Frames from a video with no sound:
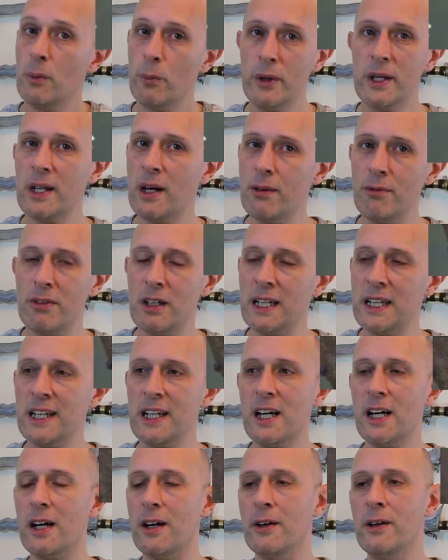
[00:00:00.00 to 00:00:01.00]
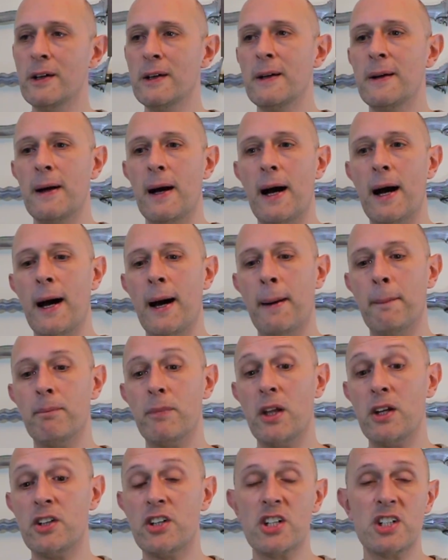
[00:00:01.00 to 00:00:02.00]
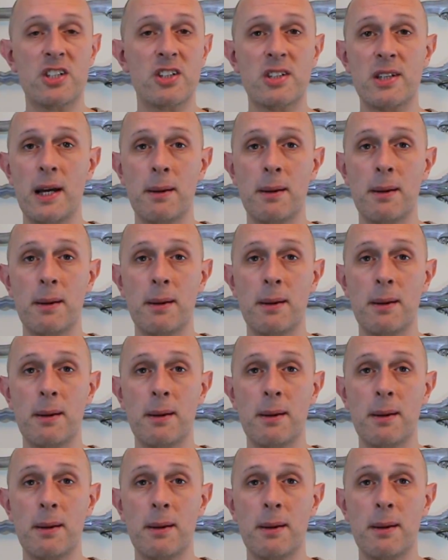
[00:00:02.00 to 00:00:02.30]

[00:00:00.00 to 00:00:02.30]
We don't really know. Um, and just the